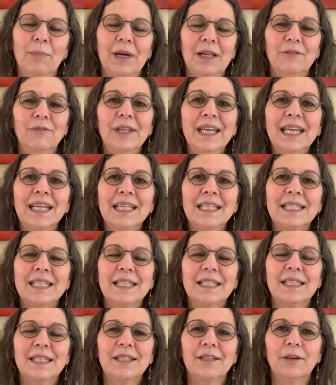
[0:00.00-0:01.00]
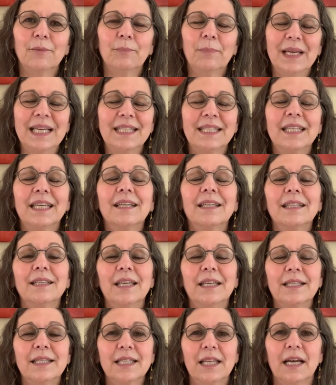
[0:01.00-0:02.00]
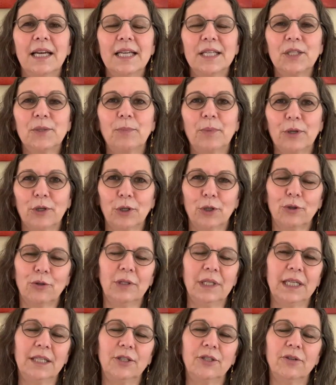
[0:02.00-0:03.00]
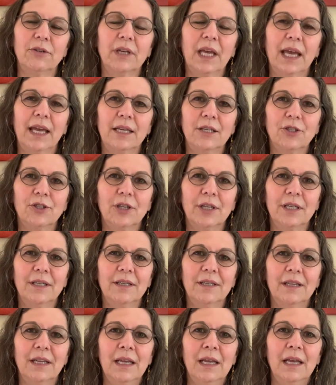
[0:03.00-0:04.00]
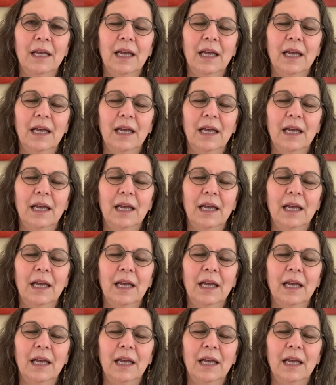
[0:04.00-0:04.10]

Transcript: Balvikas is basically Sai spiritual education,